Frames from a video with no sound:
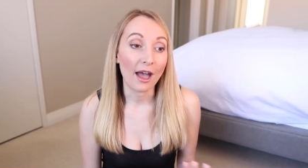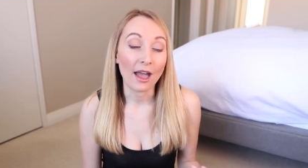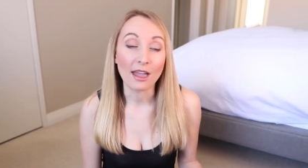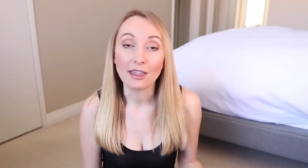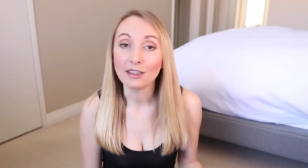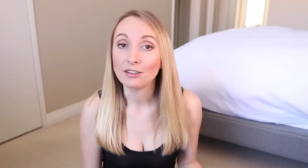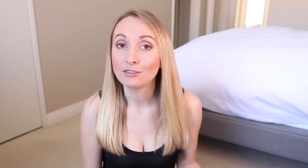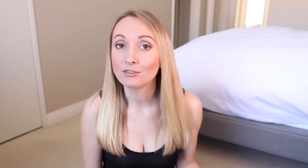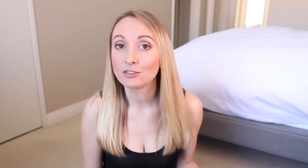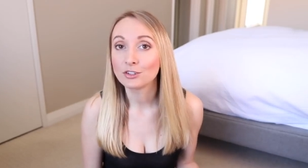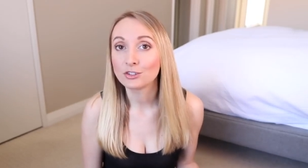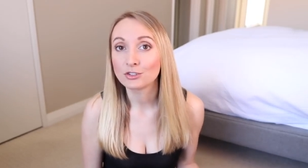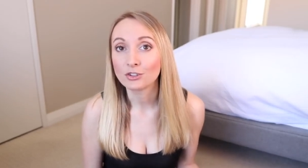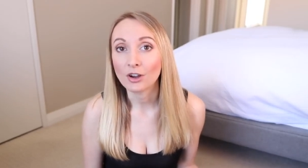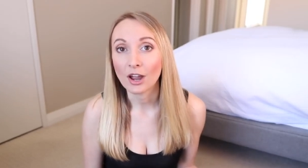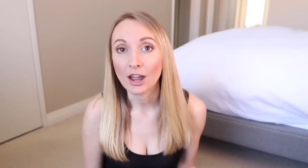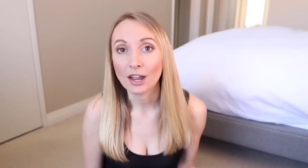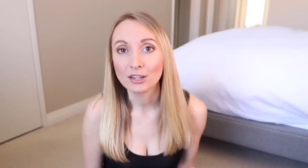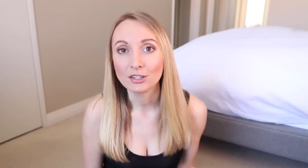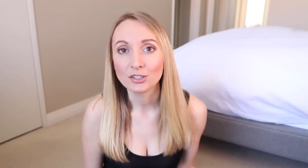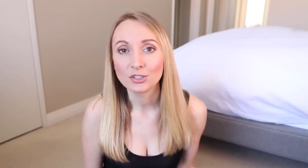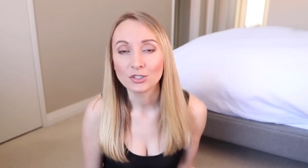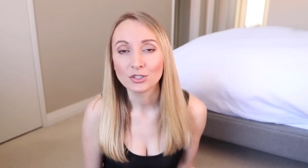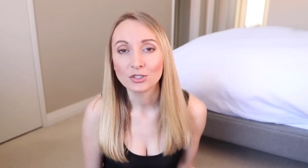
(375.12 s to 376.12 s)
I even
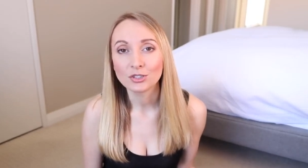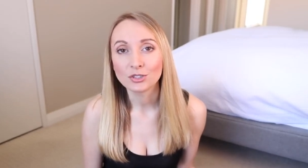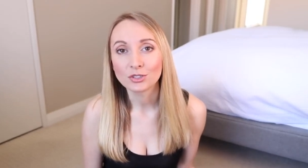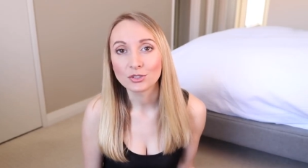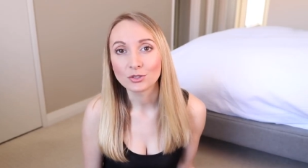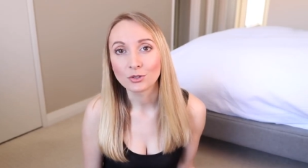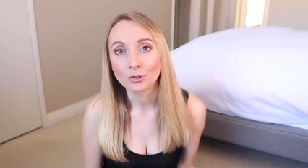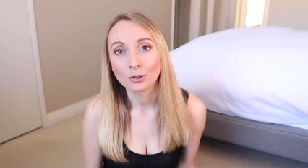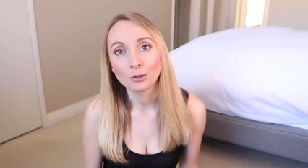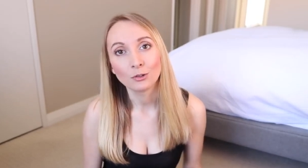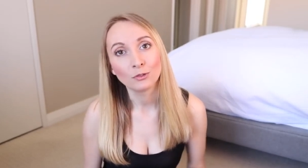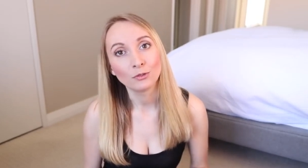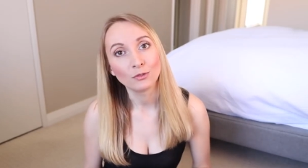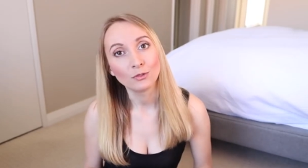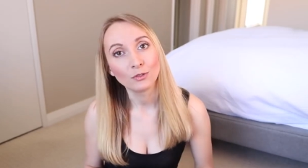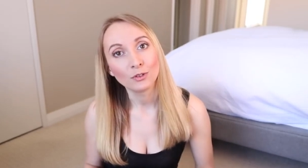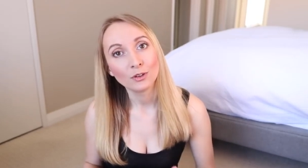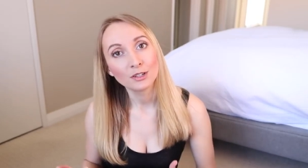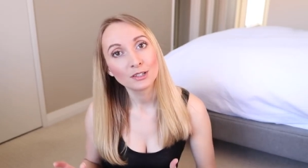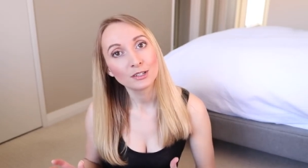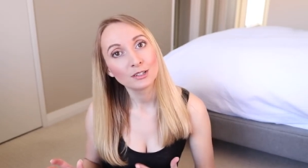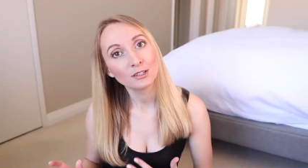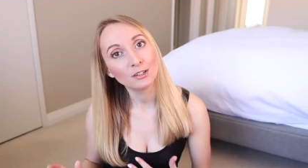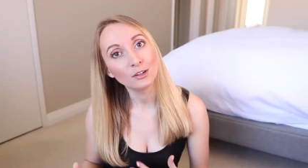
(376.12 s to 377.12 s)
tried to sort of
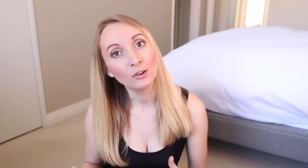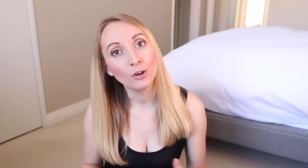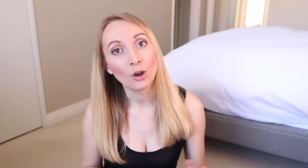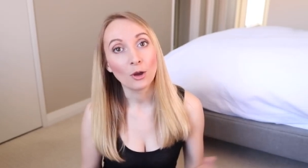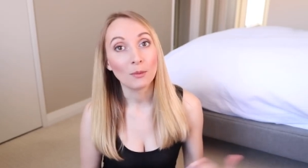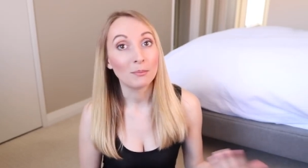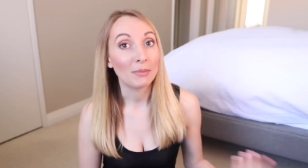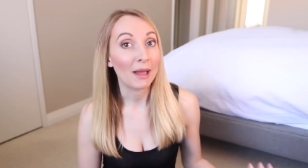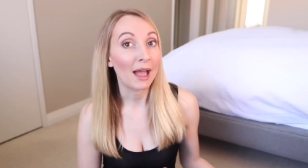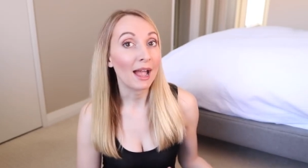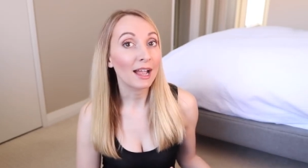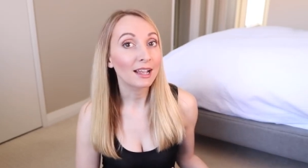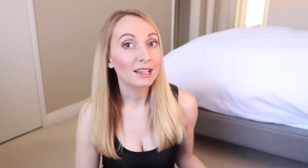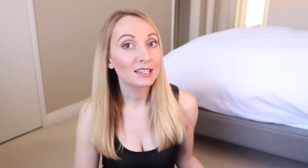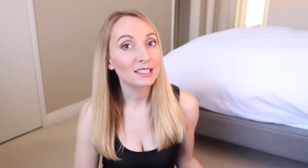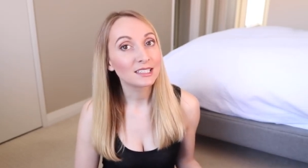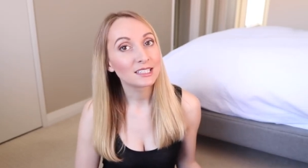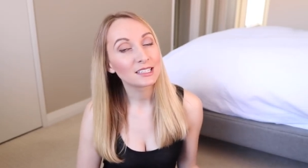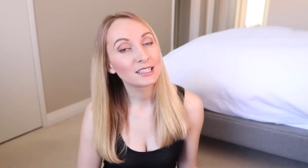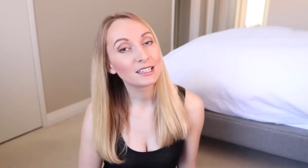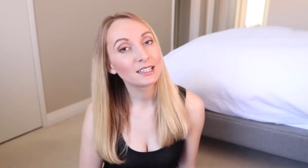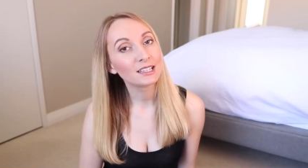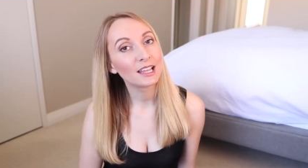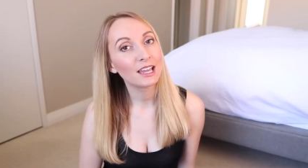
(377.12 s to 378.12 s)
go back
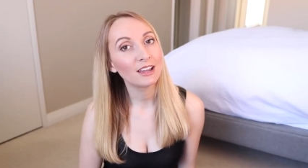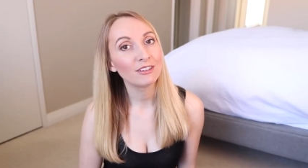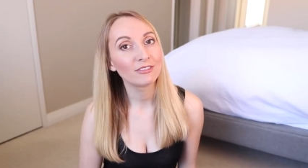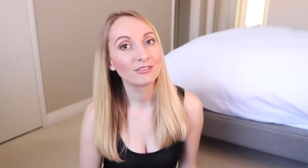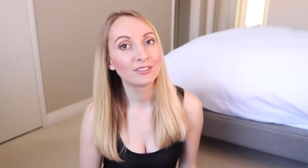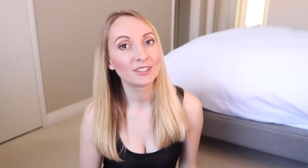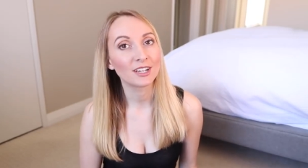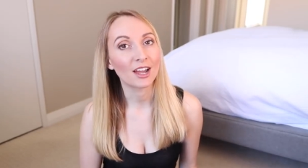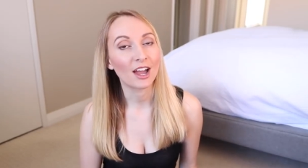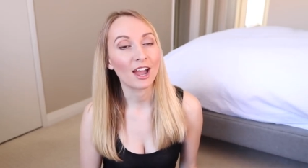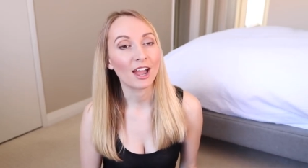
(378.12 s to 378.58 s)
to the left.